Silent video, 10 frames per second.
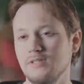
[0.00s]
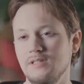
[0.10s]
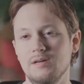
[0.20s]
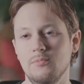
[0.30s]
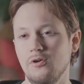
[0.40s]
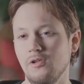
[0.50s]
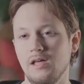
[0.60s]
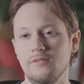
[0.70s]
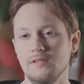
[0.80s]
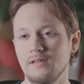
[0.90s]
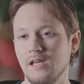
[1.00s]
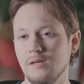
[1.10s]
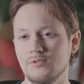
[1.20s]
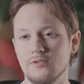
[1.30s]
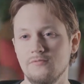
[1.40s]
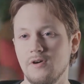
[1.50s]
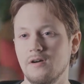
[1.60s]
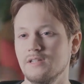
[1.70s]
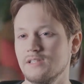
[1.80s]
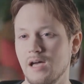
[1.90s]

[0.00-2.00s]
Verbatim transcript: see them all loving the game so far is